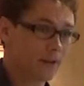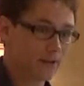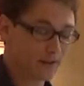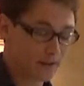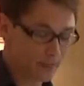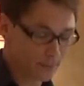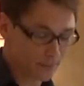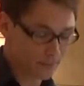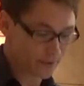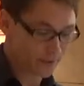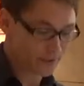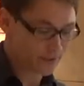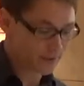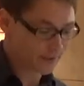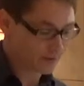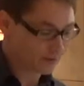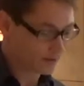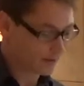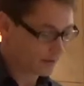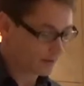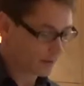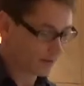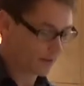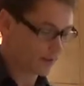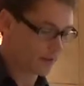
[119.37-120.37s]
different
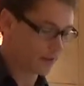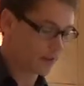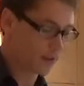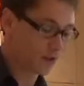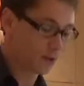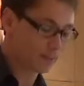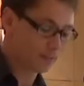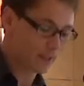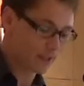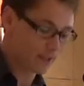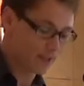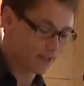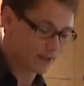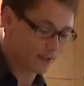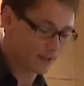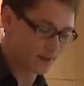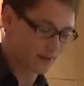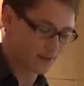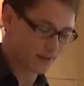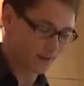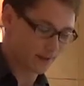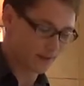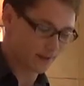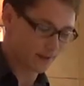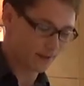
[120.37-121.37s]
companies'